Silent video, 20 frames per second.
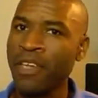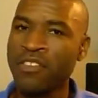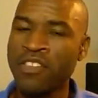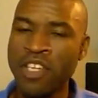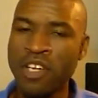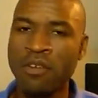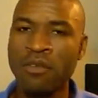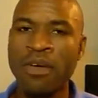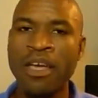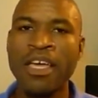
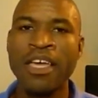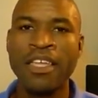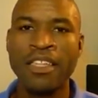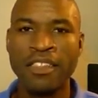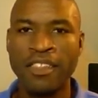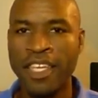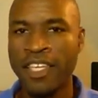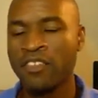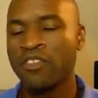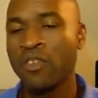So
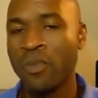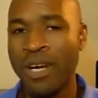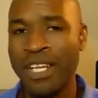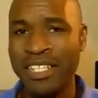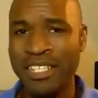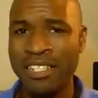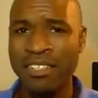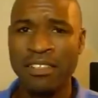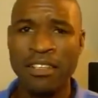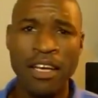thanks for
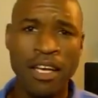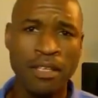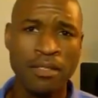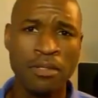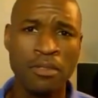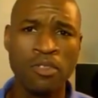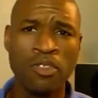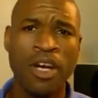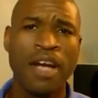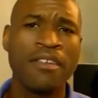watching.
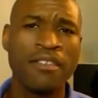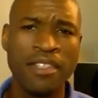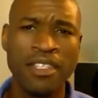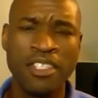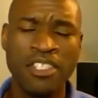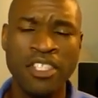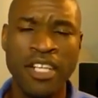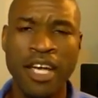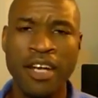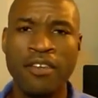Subscribe to
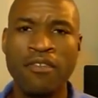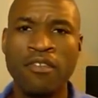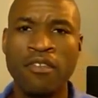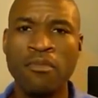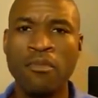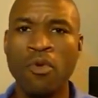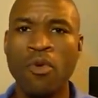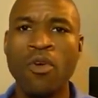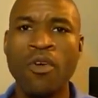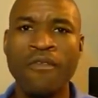this channel
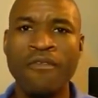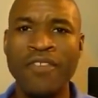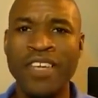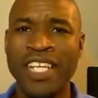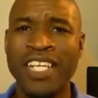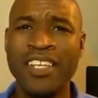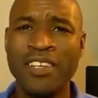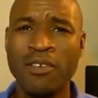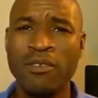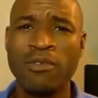for more
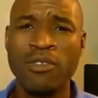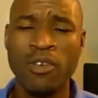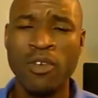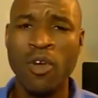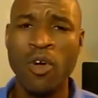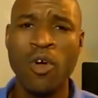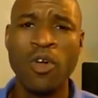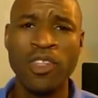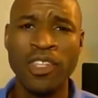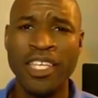videos on
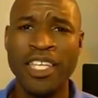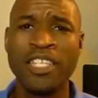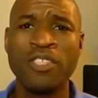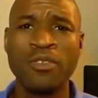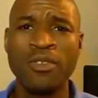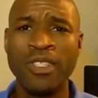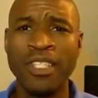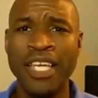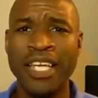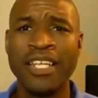all
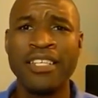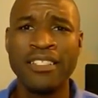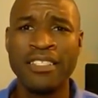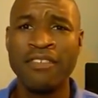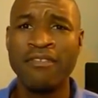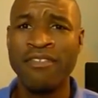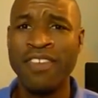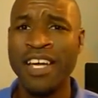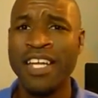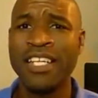things related
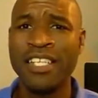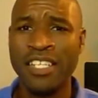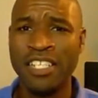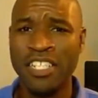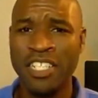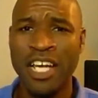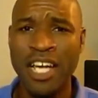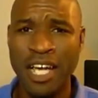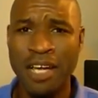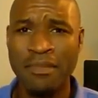to finding a
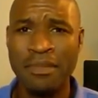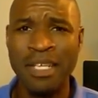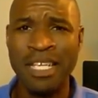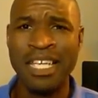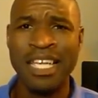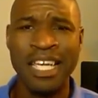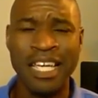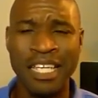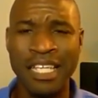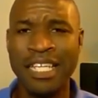job
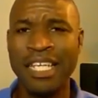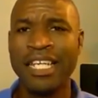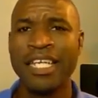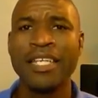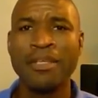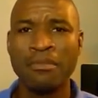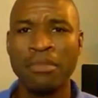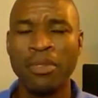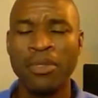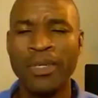and
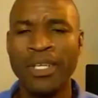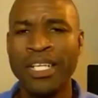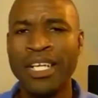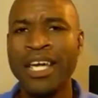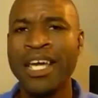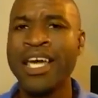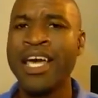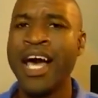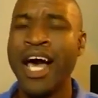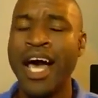getting employed.